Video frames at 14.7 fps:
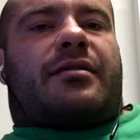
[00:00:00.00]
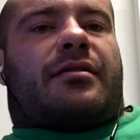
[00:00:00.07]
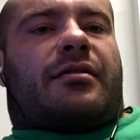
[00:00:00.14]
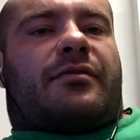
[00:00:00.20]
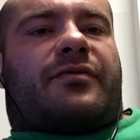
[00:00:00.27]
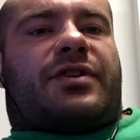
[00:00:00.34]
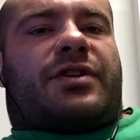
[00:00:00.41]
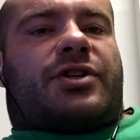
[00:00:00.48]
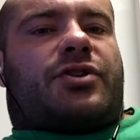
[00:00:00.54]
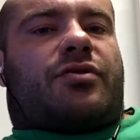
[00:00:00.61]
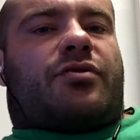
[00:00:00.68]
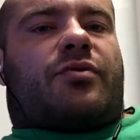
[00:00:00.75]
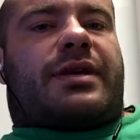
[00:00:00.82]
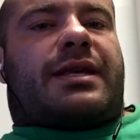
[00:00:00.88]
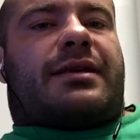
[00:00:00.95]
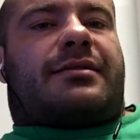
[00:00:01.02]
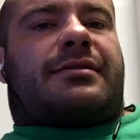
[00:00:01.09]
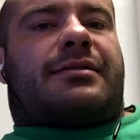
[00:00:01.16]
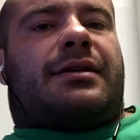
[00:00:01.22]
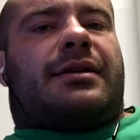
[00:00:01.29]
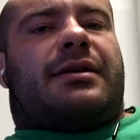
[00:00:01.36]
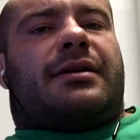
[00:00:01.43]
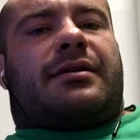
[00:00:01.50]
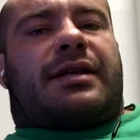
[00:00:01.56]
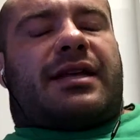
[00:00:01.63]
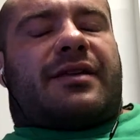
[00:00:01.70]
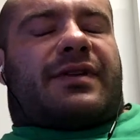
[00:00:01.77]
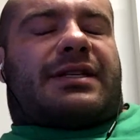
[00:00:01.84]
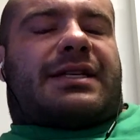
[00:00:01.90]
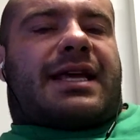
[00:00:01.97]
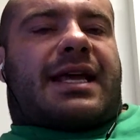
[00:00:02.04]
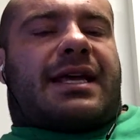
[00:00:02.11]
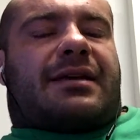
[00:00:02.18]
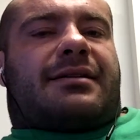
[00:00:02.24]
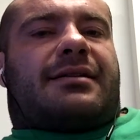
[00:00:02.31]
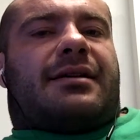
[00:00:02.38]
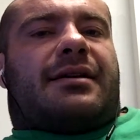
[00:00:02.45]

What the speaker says: of tissue a week, give and take.